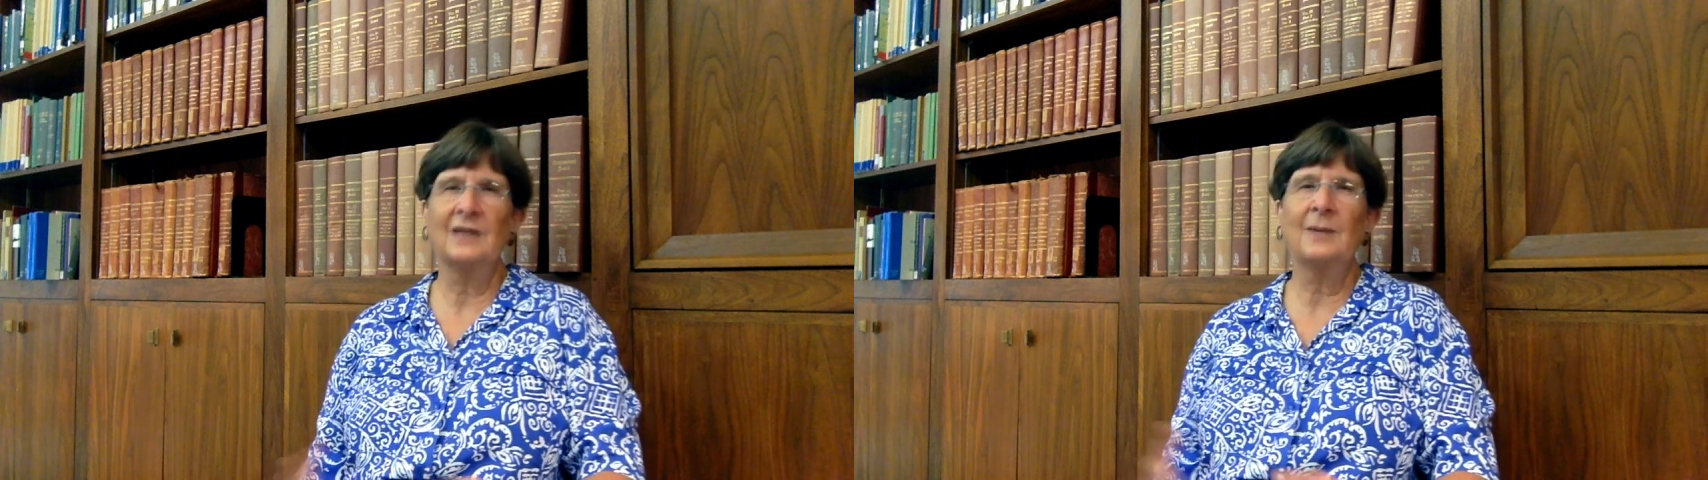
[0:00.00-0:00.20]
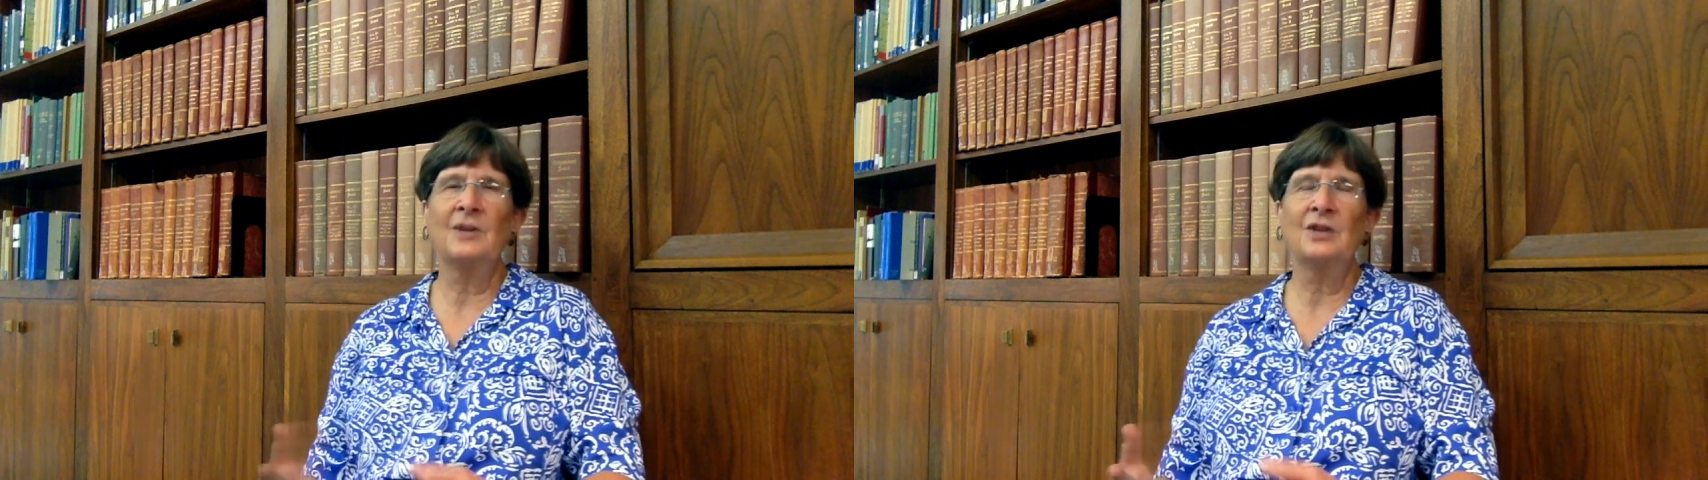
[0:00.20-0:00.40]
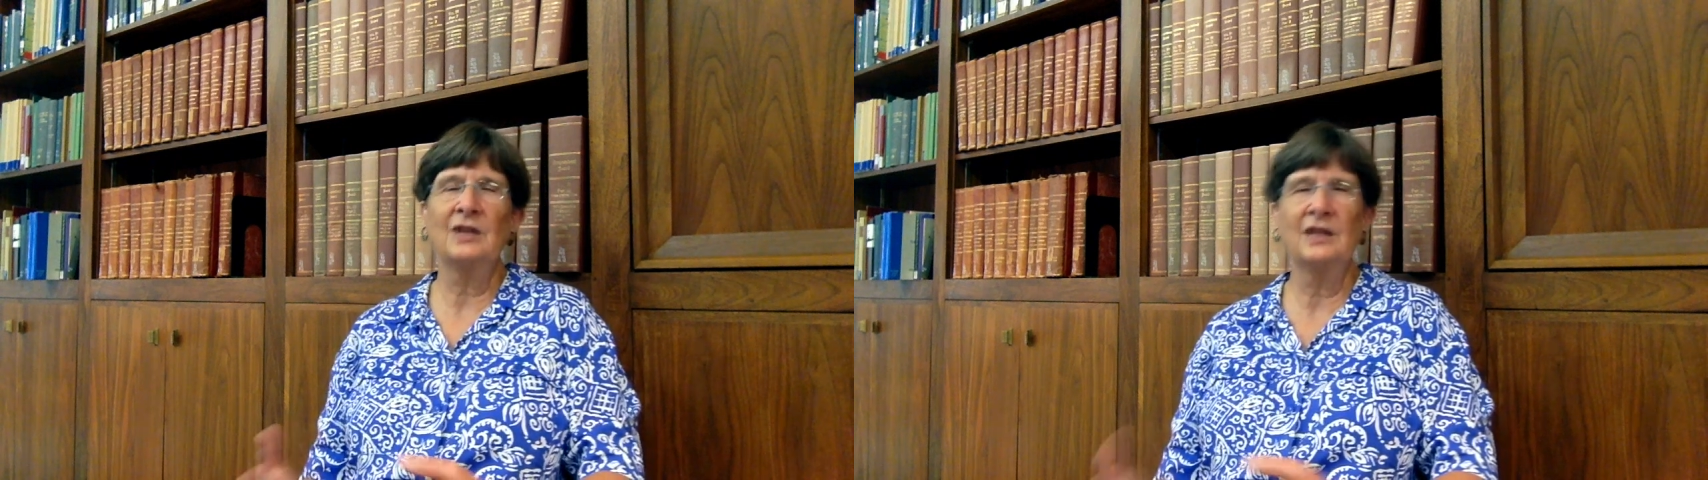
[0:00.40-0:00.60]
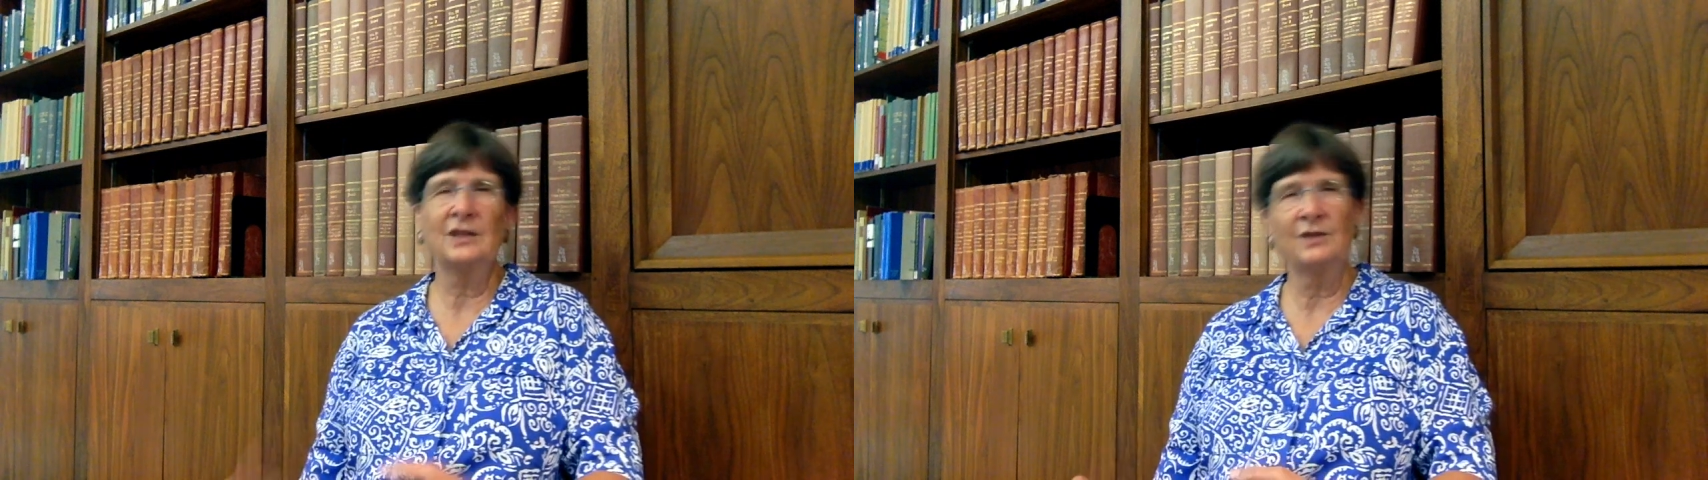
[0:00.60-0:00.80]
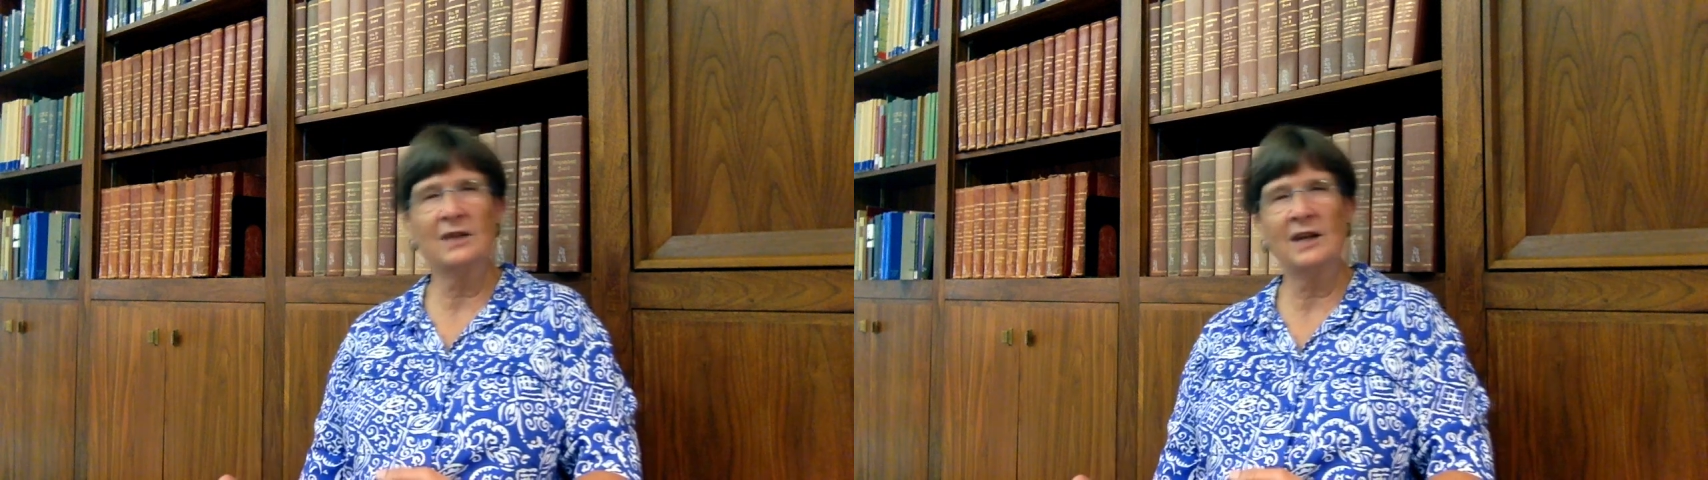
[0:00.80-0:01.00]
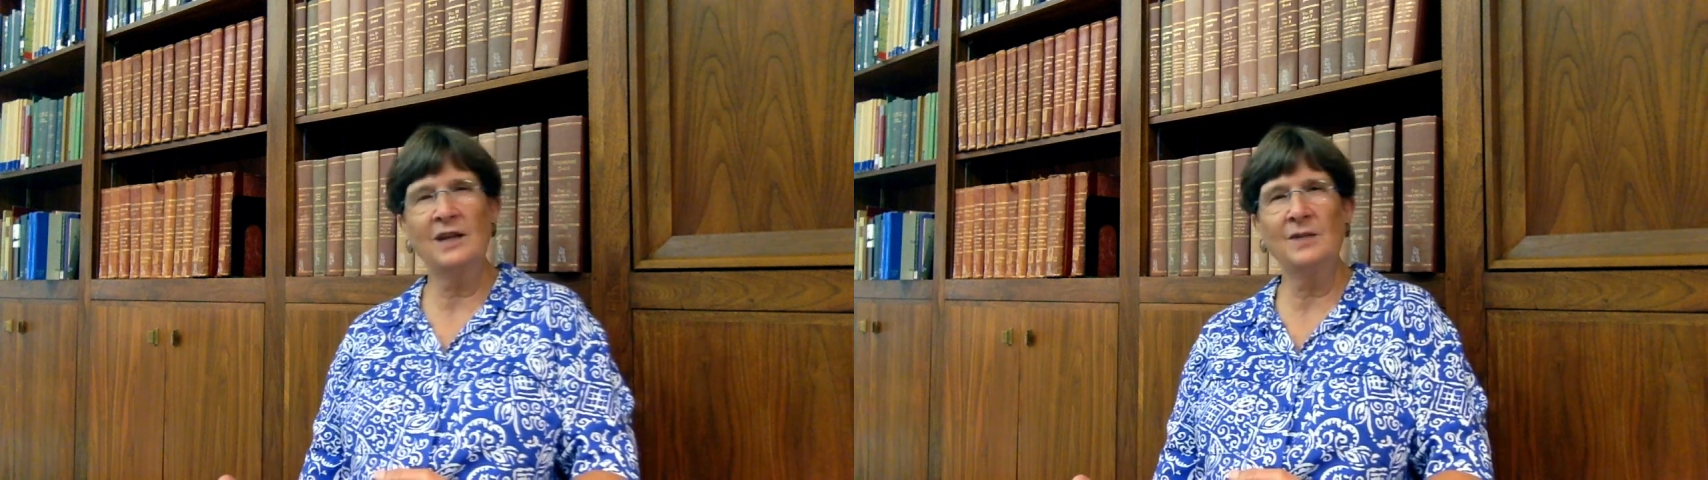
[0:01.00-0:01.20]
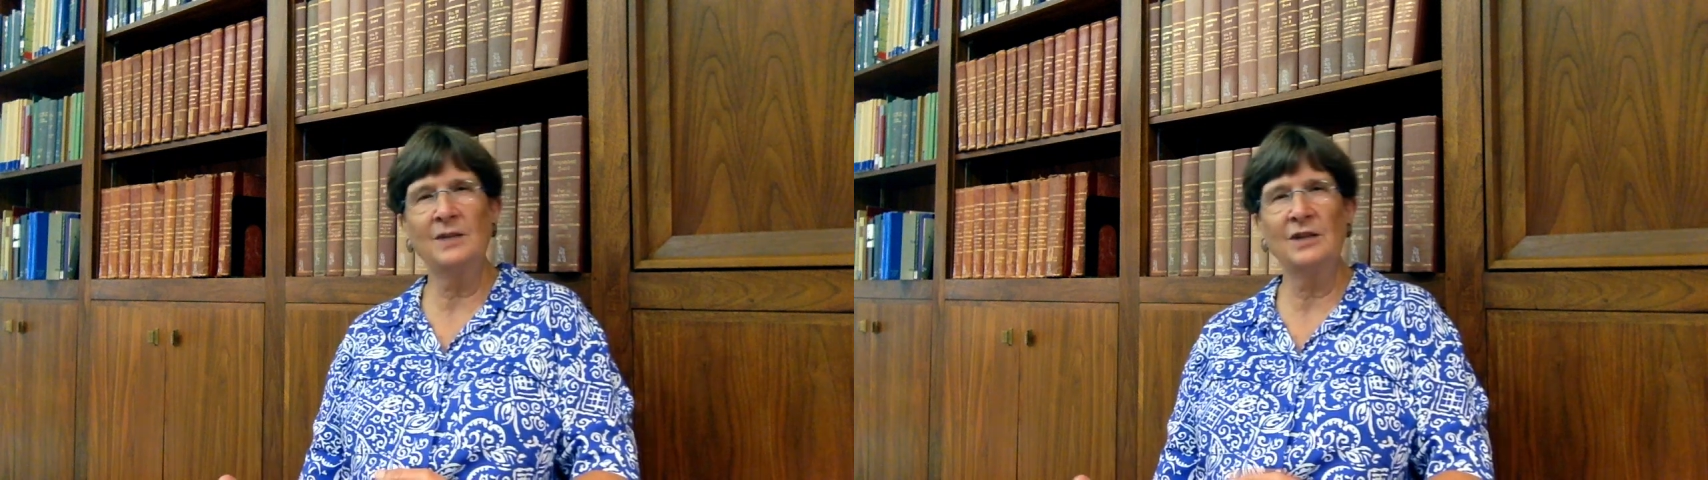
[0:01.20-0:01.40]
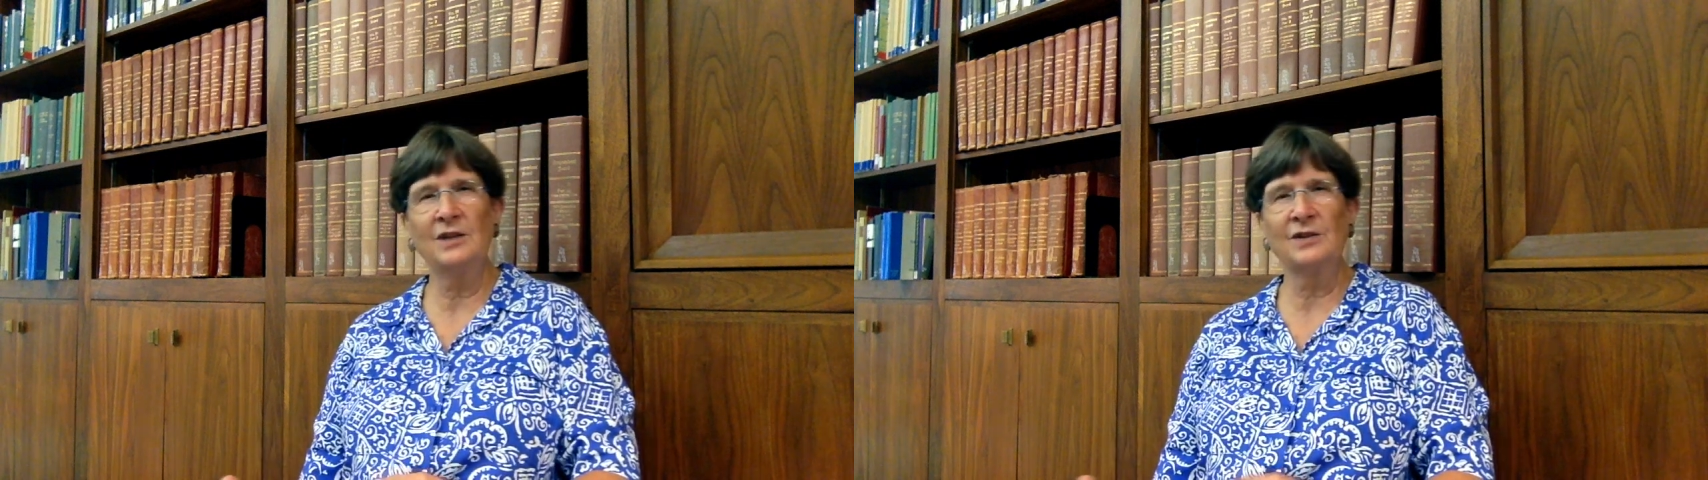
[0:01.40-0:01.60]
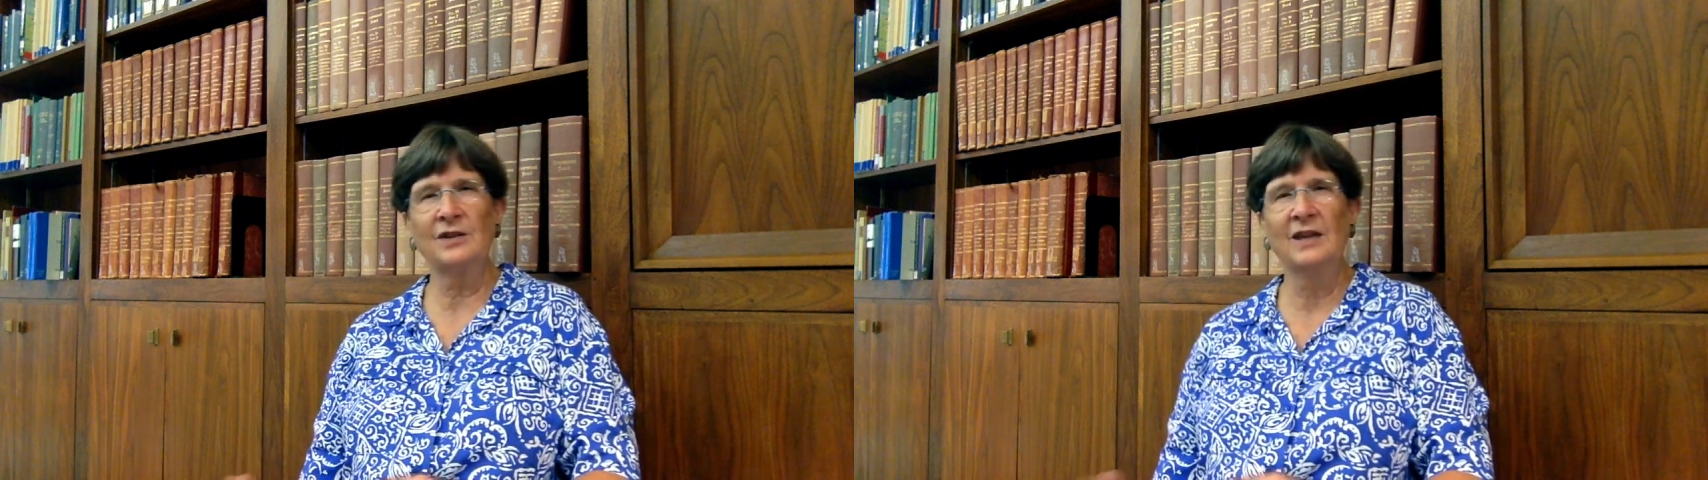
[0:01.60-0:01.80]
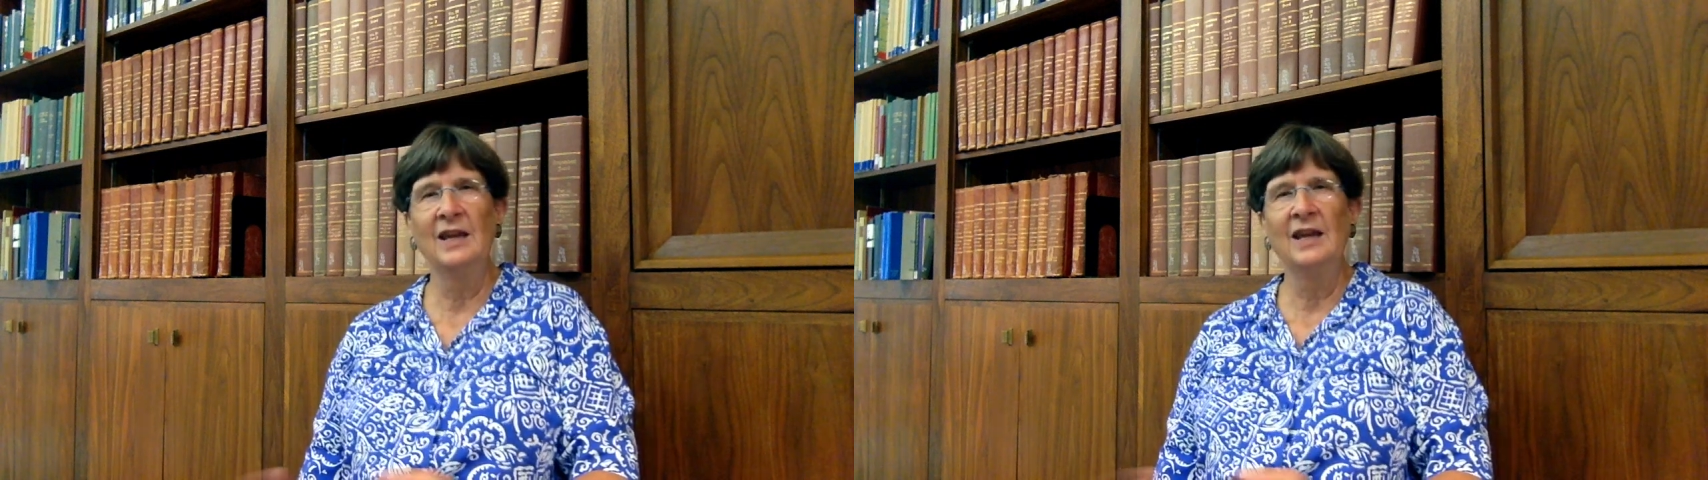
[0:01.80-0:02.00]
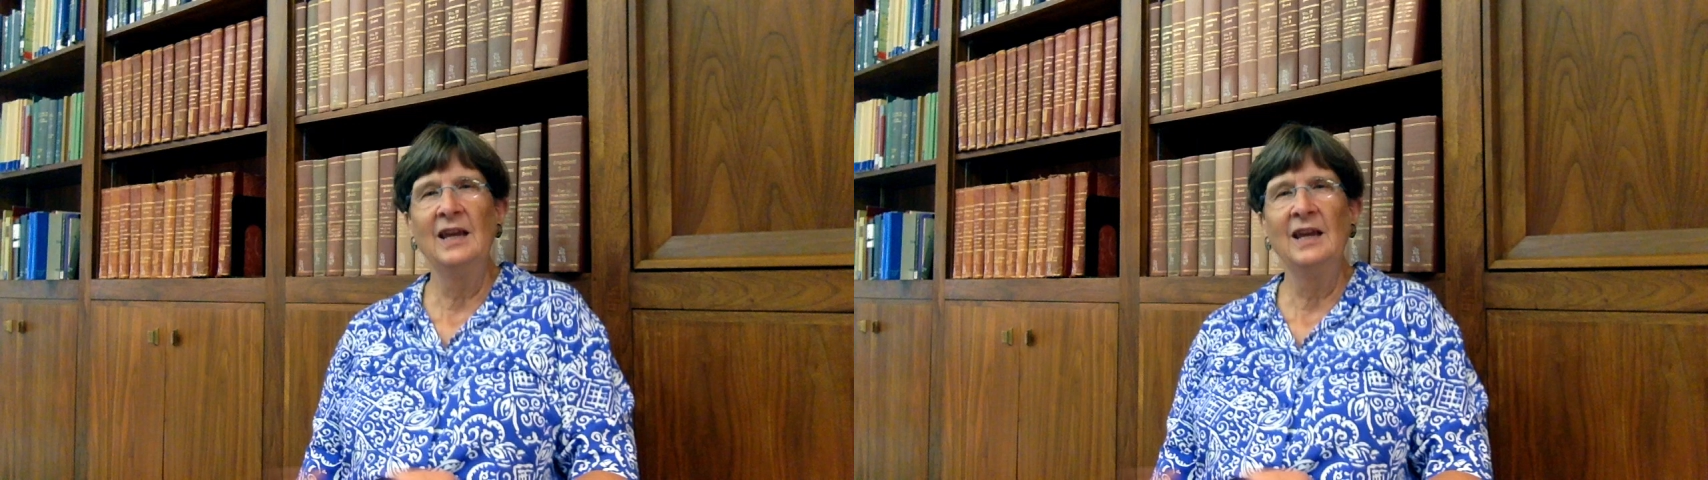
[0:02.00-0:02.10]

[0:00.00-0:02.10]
especially in his retirement years,